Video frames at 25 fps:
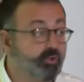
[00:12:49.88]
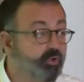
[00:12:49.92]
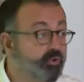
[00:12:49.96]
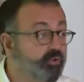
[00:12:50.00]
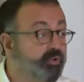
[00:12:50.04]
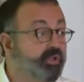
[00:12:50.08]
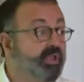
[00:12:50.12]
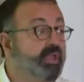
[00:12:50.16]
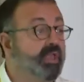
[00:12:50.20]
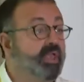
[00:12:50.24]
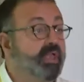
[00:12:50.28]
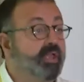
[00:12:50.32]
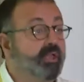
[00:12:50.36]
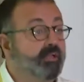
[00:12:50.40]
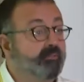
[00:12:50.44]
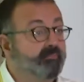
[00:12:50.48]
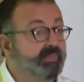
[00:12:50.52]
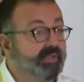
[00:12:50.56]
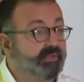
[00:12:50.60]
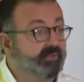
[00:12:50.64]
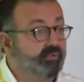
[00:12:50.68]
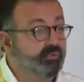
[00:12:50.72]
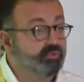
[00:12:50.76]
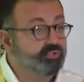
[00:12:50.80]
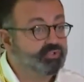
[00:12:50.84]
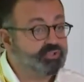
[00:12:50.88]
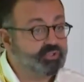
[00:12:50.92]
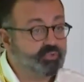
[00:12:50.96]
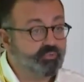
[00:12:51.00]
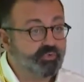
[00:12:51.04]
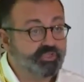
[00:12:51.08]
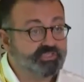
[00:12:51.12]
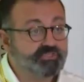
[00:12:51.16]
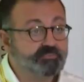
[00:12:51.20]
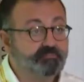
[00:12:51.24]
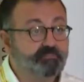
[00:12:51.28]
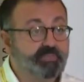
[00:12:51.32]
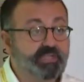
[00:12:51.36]
on, but also,
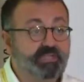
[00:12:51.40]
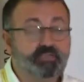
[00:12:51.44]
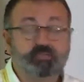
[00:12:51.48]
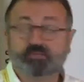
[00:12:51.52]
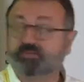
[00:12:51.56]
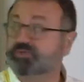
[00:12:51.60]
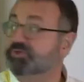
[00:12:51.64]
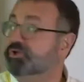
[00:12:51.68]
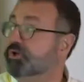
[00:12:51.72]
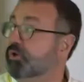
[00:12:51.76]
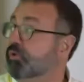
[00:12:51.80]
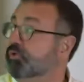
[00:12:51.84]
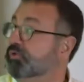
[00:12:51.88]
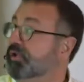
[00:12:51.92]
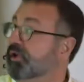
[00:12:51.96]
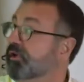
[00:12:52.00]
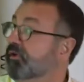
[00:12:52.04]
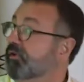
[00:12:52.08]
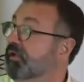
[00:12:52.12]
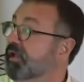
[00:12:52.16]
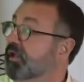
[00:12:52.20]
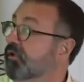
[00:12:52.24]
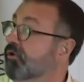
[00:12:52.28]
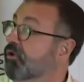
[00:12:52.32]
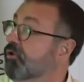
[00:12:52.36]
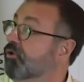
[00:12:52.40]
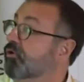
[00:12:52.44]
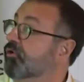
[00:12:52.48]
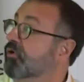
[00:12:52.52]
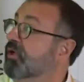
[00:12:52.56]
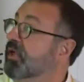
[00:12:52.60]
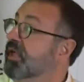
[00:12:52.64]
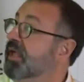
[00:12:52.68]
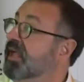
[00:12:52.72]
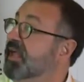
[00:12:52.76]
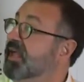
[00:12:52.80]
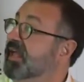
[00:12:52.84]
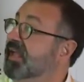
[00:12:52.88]
as Peter showed earlier on,
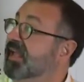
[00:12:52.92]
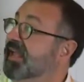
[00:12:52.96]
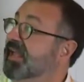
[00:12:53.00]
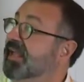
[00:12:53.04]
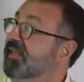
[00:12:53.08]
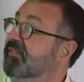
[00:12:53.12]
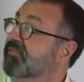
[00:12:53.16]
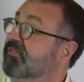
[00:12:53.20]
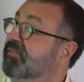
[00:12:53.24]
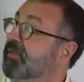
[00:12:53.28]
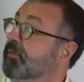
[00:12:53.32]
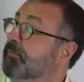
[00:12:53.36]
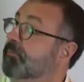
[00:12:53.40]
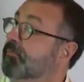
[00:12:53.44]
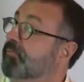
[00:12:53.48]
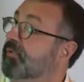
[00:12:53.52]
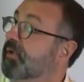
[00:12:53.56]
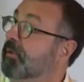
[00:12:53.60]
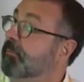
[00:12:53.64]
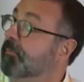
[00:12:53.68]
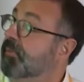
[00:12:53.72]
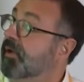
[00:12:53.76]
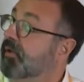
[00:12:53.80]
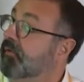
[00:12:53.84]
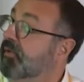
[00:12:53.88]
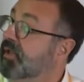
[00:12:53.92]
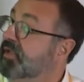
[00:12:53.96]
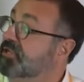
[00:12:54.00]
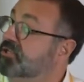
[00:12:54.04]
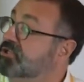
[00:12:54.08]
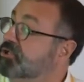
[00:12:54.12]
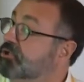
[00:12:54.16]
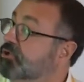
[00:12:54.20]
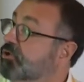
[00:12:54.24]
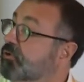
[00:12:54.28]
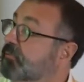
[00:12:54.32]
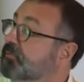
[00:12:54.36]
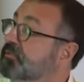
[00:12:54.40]
in the
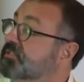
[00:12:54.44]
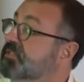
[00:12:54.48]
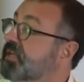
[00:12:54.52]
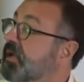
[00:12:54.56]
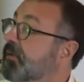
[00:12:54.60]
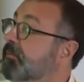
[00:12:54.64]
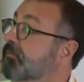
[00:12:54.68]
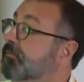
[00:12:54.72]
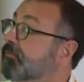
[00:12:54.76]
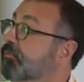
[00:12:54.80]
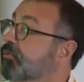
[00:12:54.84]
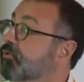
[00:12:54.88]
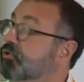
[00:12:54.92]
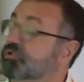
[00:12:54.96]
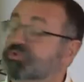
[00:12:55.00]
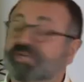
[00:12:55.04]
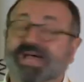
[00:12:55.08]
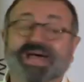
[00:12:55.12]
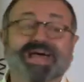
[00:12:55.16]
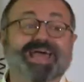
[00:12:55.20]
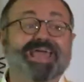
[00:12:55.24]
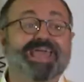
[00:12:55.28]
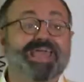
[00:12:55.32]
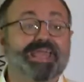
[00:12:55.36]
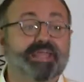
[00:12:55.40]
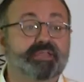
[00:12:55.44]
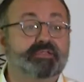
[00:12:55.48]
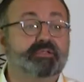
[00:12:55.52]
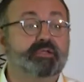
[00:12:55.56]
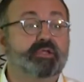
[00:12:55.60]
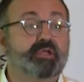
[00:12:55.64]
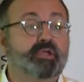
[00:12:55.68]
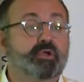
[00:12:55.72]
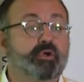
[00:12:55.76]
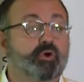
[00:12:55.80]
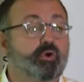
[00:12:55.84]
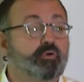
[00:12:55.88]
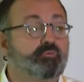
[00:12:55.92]
preparation of samples ahead
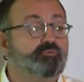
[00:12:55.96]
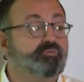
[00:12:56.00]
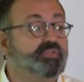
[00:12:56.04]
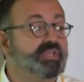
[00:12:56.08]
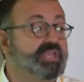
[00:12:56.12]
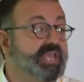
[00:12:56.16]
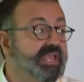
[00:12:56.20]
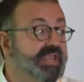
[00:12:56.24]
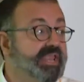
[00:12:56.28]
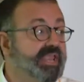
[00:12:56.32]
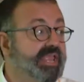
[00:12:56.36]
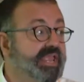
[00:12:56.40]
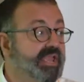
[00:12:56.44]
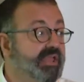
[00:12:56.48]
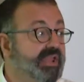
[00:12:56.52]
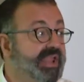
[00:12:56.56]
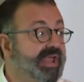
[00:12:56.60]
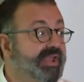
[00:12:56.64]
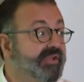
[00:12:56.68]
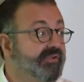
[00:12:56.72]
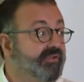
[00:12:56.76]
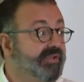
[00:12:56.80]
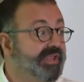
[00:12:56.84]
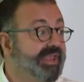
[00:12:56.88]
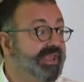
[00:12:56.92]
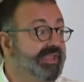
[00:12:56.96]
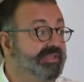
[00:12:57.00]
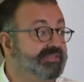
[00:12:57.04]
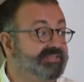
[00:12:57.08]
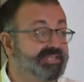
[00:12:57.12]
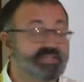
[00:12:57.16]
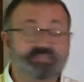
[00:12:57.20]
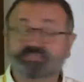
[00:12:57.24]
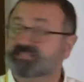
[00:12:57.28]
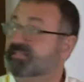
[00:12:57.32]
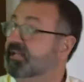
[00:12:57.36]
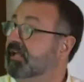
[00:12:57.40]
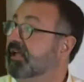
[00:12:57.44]
of DNA and RNA
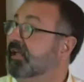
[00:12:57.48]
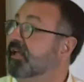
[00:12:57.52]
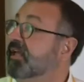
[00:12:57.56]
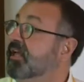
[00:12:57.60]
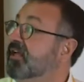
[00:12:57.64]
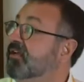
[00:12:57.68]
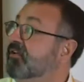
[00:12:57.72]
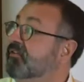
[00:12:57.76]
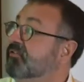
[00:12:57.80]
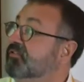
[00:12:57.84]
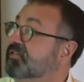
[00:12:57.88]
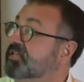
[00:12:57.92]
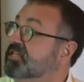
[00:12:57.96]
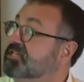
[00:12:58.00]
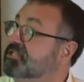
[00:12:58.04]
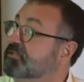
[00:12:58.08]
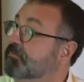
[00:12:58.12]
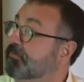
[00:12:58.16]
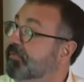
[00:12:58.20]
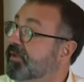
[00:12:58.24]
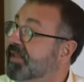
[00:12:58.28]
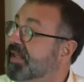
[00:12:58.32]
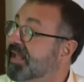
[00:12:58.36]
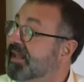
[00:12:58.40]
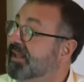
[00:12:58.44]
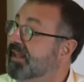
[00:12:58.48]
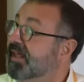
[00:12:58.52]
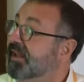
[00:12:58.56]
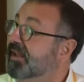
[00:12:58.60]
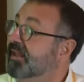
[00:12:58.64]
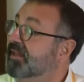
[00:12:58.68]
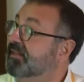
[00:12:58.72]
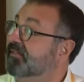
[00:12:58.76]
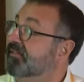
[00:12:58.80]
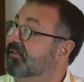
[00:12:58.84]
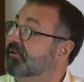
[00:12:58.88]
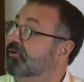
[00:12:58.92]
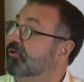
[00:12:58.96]
testing. This
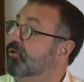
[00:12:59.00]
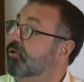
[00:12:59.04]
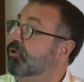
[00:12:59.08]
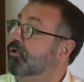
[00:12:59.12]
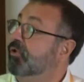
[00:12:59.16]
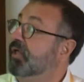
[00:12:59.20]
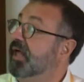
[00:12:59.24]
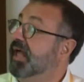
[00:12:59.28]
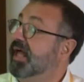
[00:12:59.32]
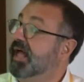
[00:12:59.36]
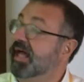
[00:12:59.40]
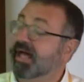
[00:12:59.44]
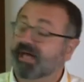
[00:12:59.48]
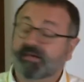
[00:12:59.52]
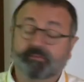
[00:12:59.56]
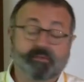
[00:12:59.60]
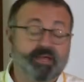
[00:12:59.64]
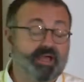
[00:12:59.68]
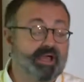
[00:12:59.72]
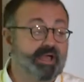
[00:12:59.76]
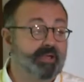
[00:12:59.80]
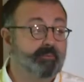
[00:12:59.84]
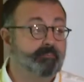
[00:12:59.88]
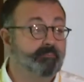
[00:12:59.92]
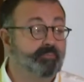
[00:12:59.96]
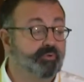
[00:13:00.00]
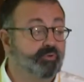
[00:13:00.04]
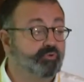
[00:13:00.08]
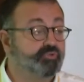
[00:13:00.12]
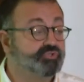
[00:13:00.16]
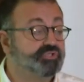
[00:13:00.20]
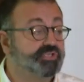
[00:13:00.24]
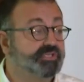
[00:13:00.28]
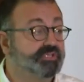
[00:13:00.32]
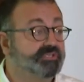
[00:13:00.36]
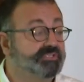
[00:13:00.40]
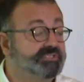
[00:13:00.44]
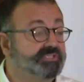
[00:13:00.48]
pre-analytical
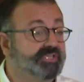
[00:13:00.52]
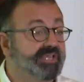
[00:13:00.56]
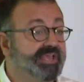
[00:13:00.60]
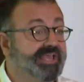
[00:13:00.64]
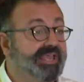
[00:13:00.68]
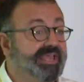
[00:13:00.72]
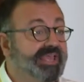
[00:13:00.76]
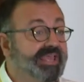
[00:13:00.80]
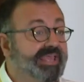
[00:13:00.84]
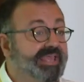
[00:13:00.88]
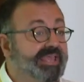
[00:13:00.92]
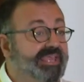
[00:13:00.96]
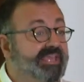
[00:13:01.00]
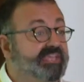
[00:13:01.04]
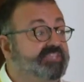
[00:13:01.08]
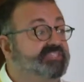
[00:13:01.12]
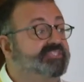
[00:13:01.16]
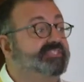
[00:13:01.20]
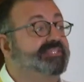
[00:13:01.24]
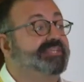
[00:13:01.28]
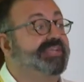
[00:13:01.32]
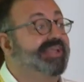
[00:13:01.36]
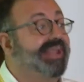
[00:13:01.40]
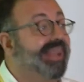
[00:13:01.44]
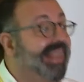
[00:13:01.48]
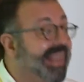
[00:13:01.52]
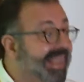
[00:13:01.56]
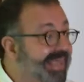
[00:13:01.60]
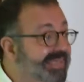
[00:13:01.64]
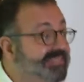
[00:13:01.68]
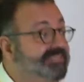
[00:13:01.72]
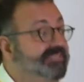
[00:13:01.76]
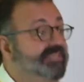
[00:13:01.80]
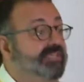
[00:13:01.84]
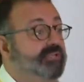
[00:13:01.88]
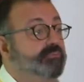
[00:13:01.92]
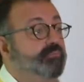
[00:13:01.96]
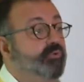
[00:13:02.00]
process is
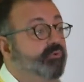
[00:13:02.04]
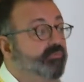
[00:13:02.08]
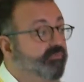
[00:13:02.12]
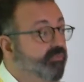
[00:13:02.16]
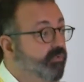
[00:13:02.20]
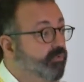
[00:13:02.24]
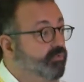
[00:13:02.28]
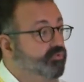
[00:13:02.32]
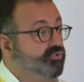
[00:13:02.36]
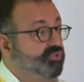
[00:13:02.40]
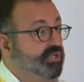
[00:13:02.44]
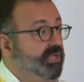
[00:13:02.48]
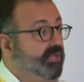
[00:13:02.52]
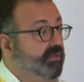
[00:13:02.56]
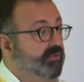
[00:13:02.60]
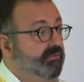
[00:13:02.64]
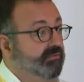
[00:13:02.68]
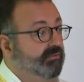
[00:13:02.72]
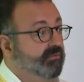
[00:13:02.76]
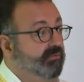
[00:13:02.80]
classic morphology